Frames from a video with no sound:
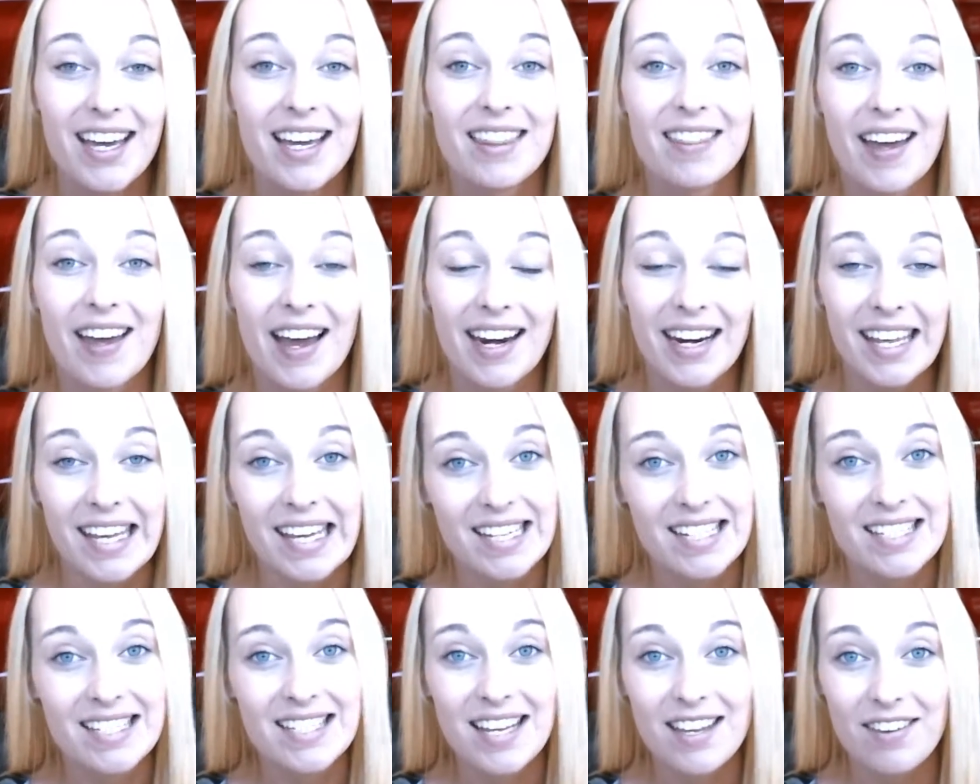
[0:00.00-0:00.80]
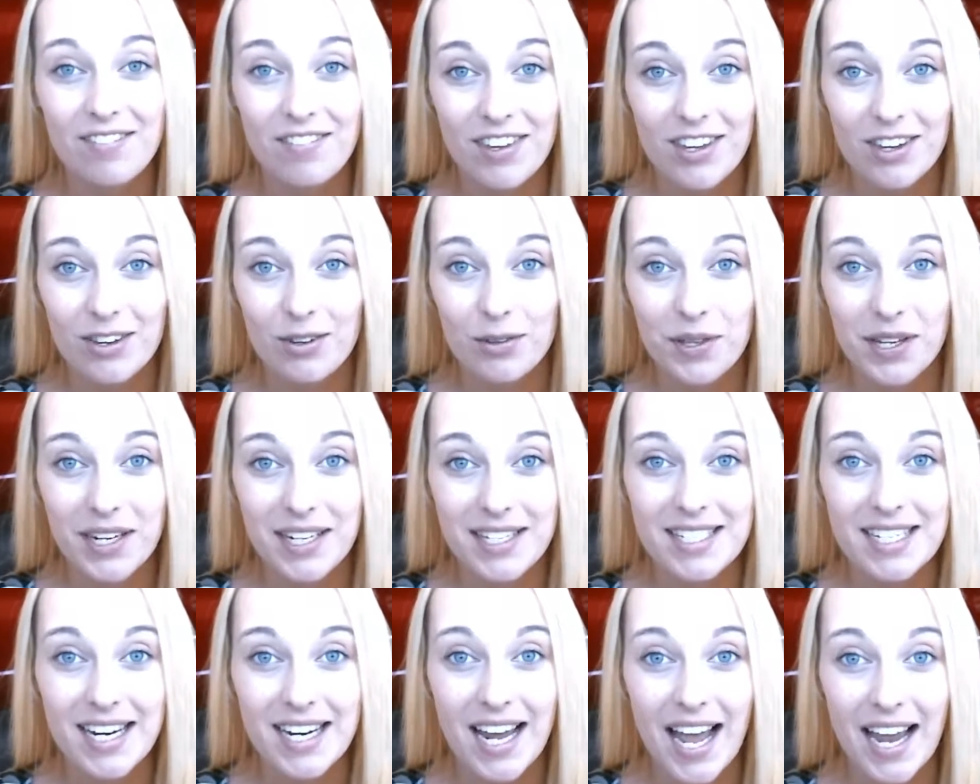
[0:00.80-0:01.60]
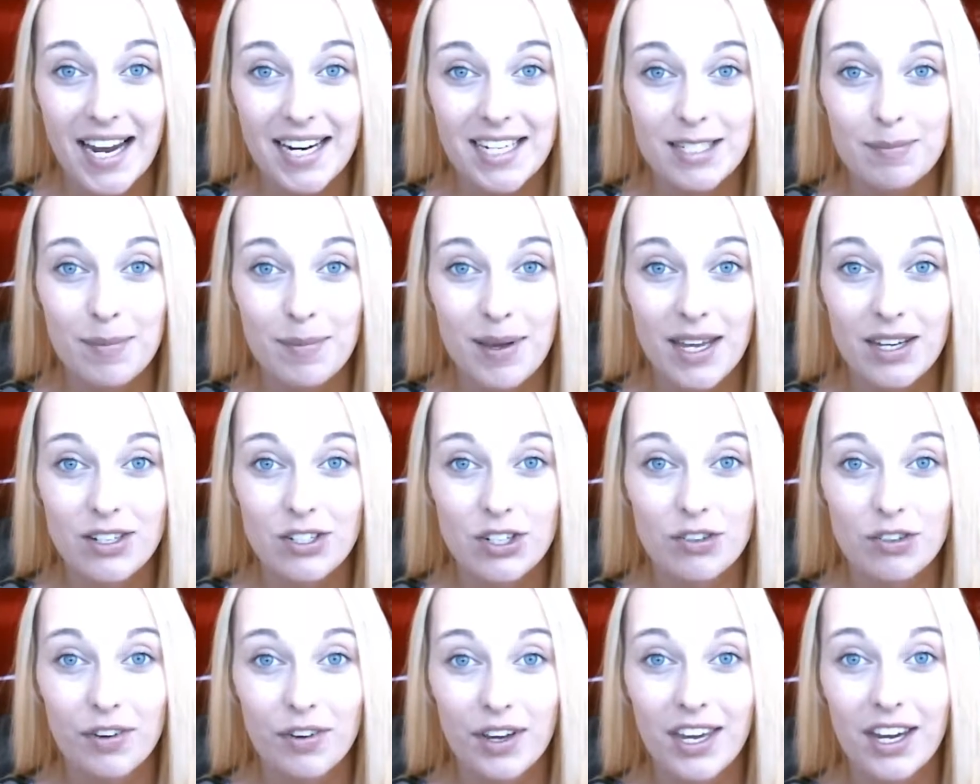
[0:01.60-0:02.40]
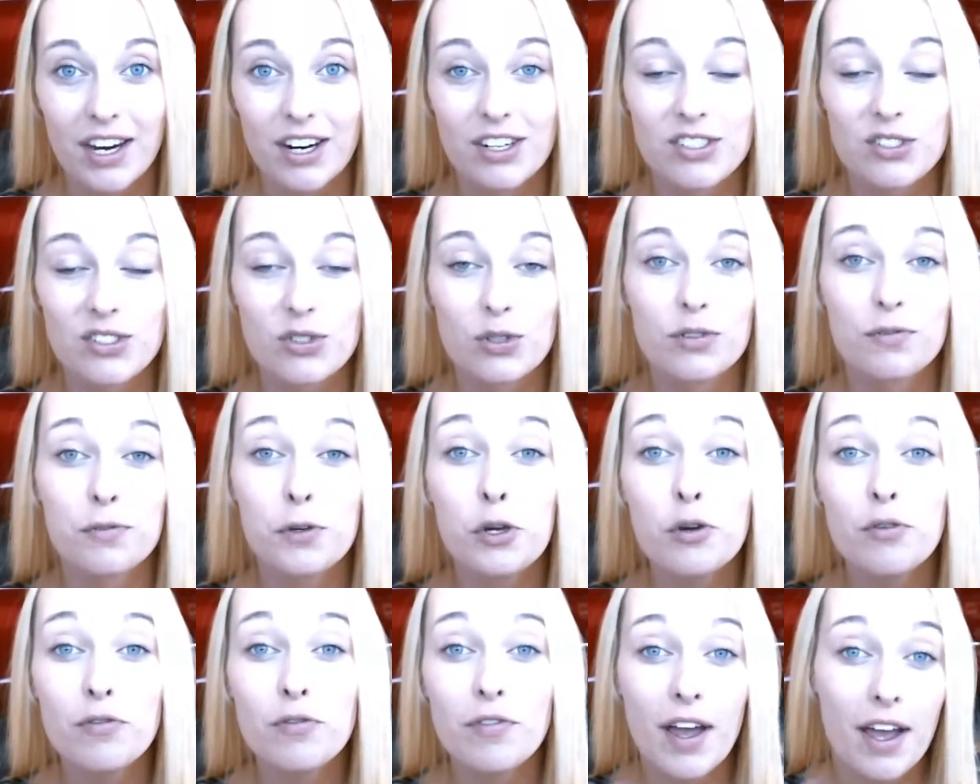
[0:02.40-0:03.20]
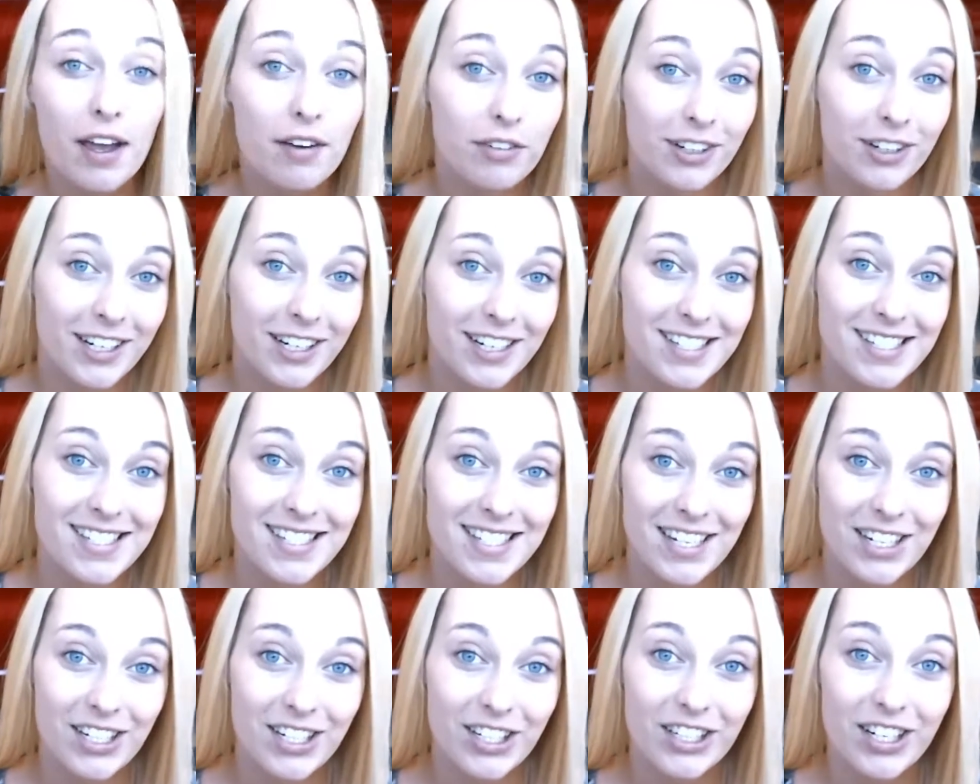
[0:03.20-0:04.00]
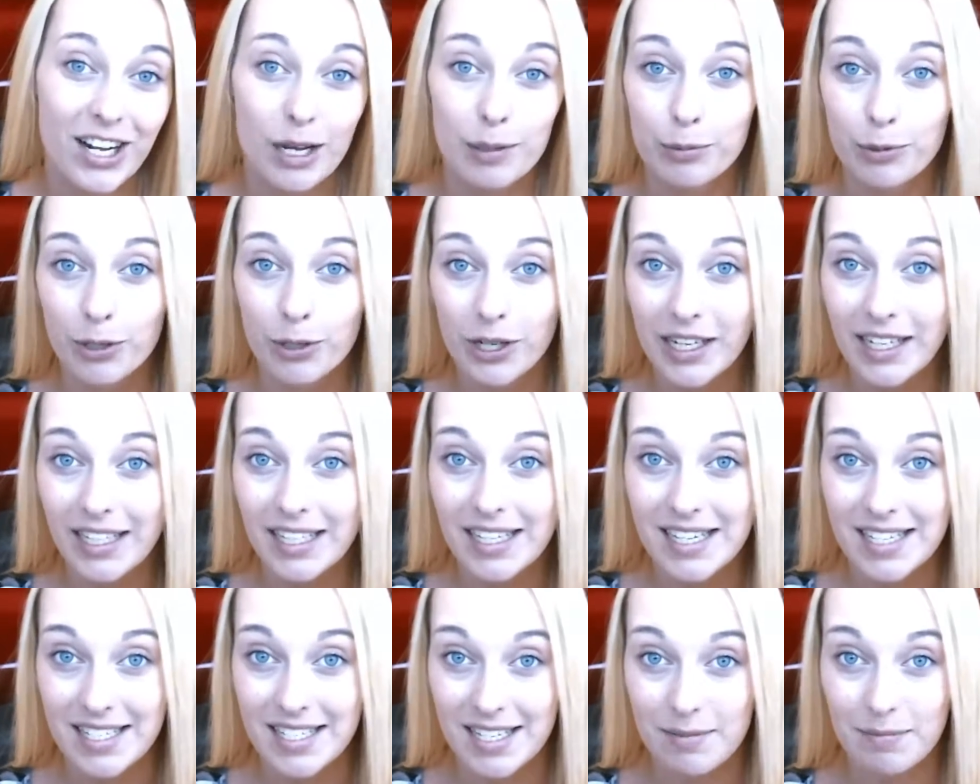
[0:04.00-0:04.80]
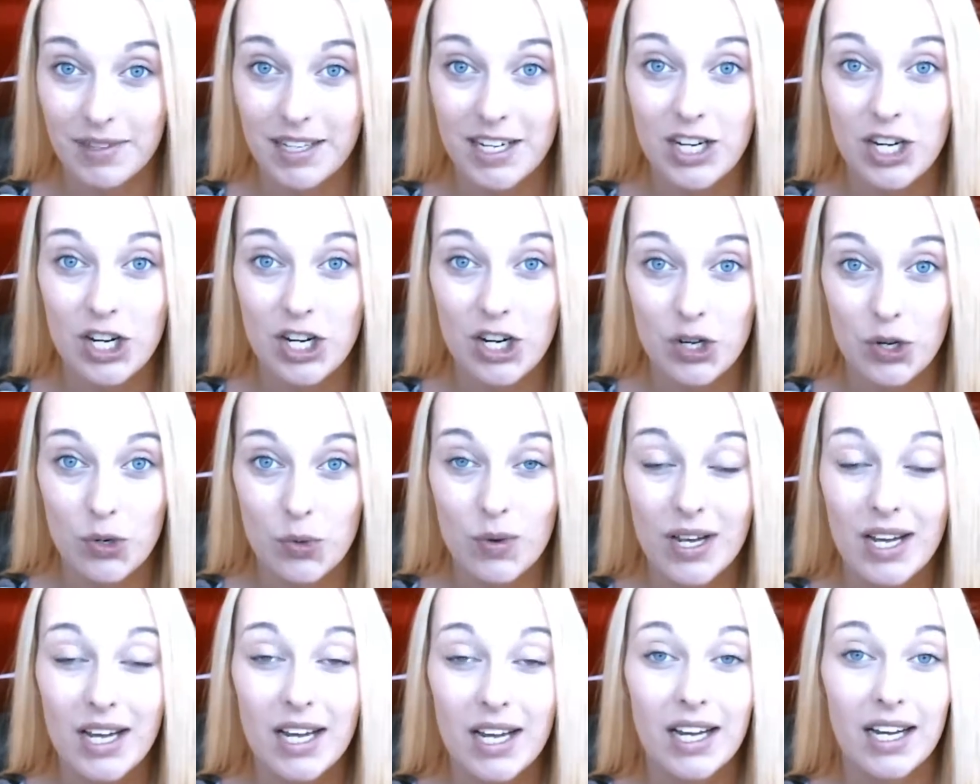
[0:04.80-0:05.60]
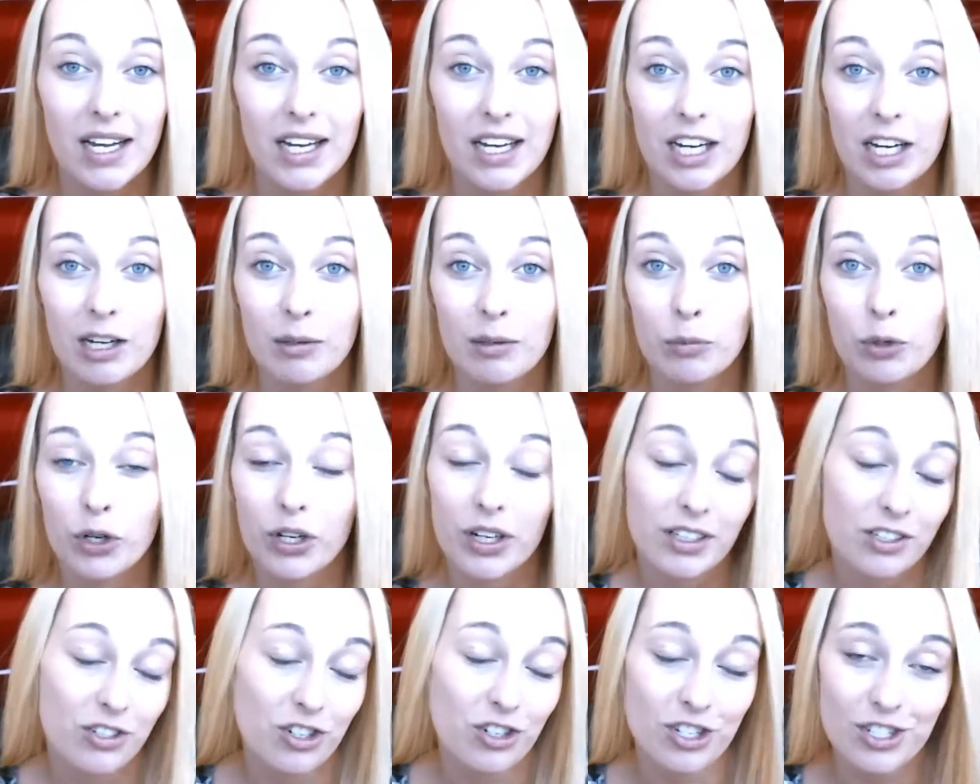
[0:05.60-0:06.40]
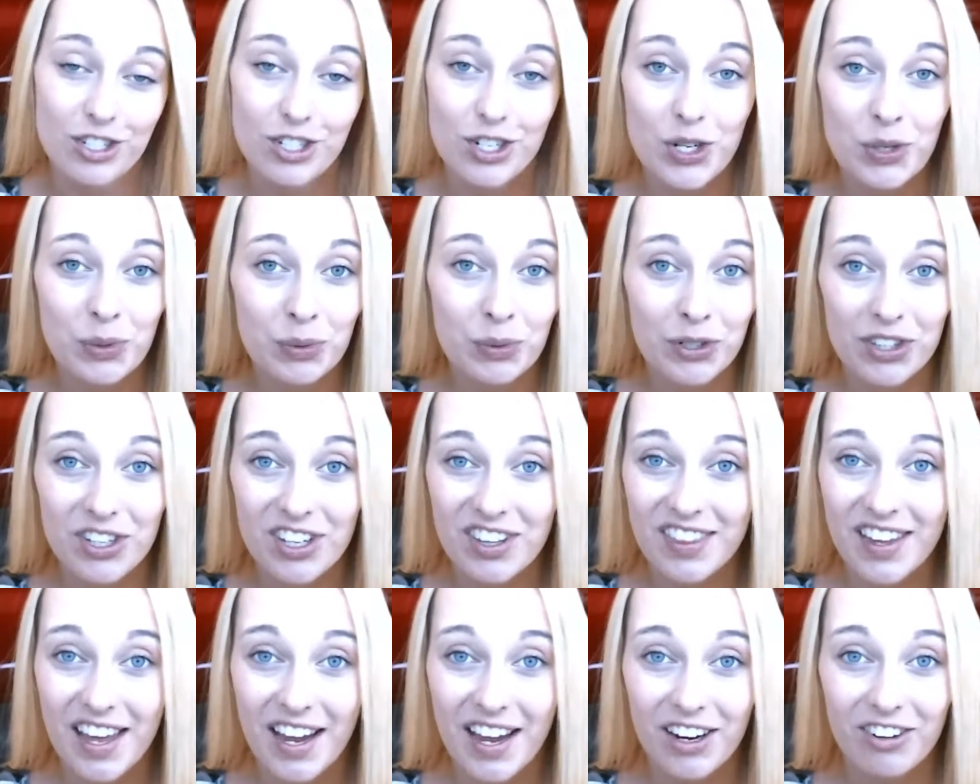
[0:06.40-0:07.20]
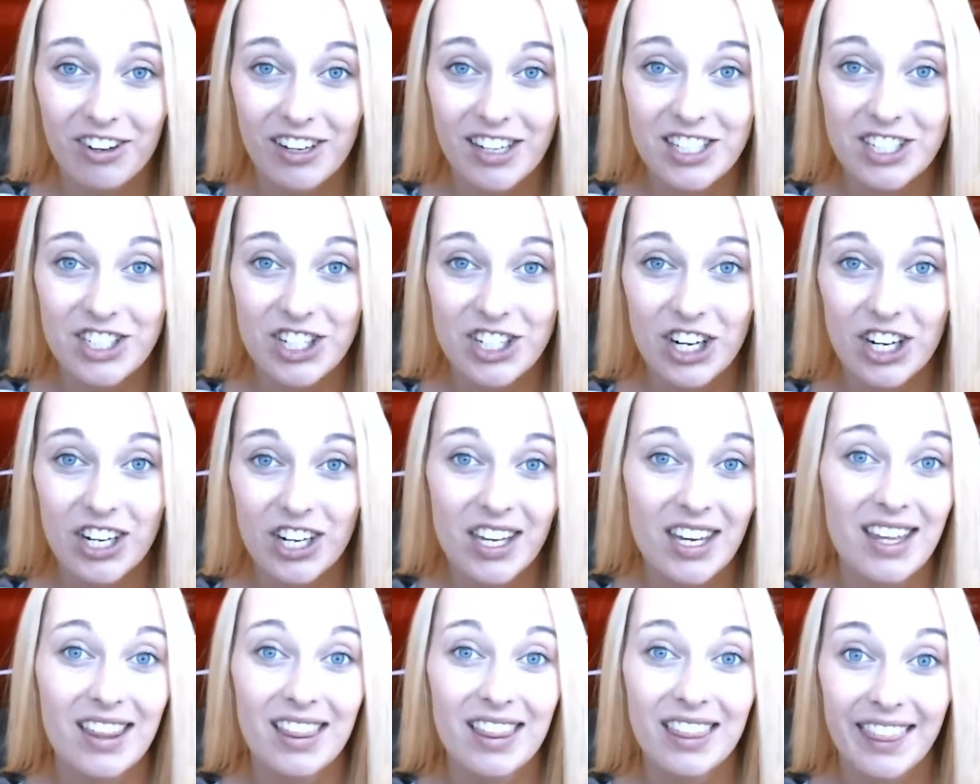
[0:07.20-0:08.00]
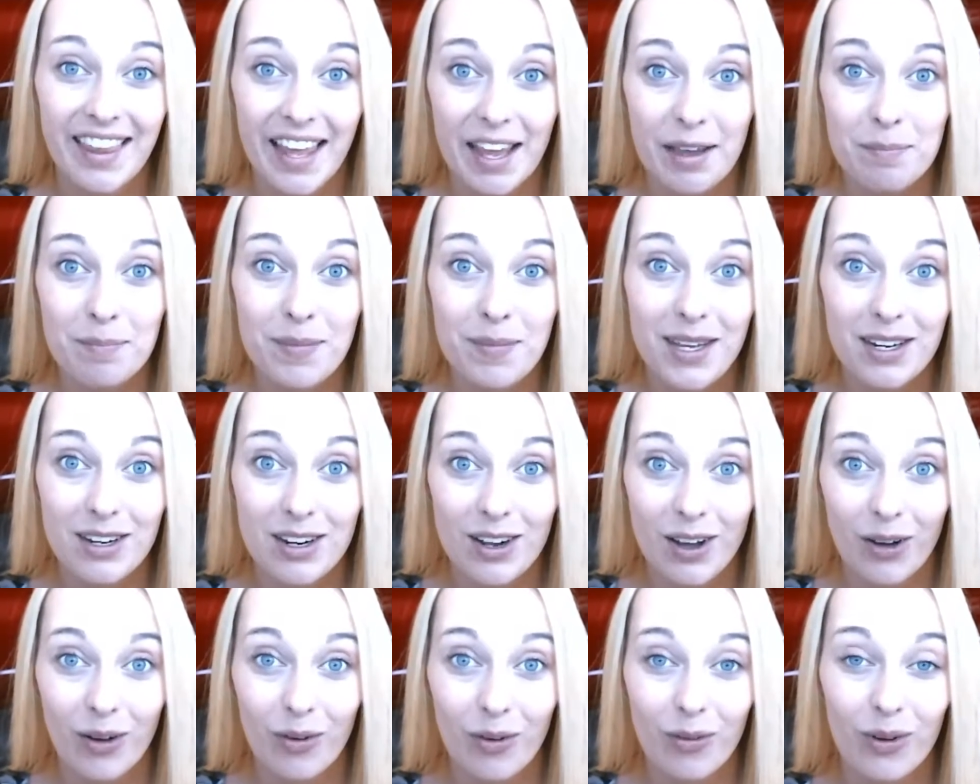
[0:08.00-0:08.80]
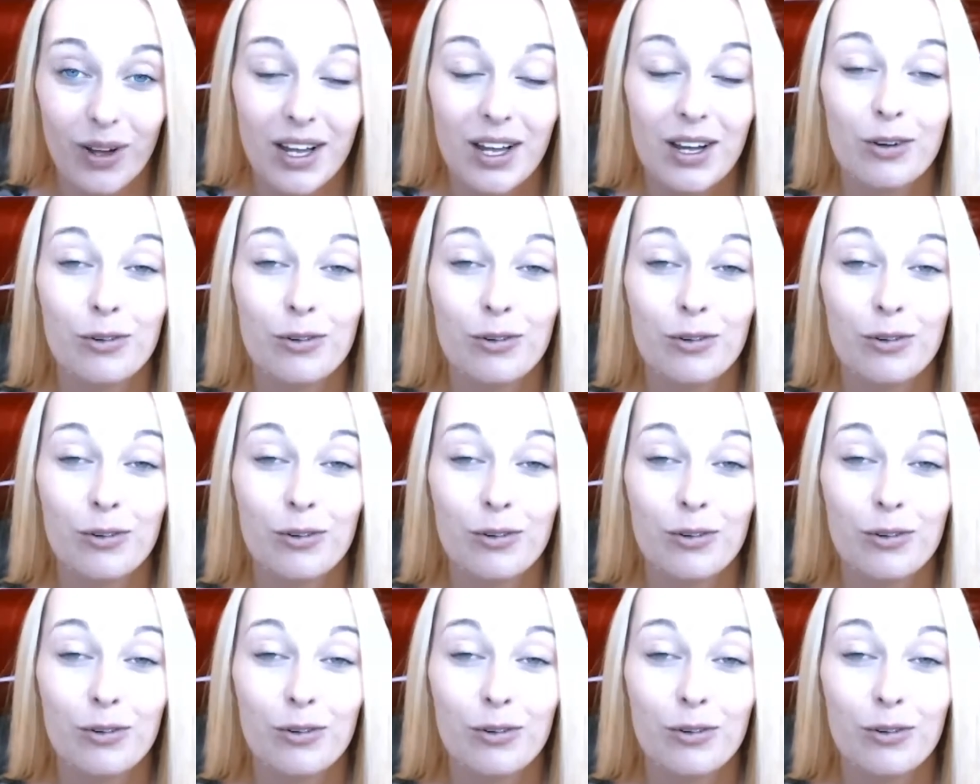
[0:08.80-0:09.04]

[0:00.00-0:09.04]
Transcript: That is a vehicle that is in high demand over here. So if you've ever considered upgrading into something new um, or just newer than that Grand Cherokee, let me know.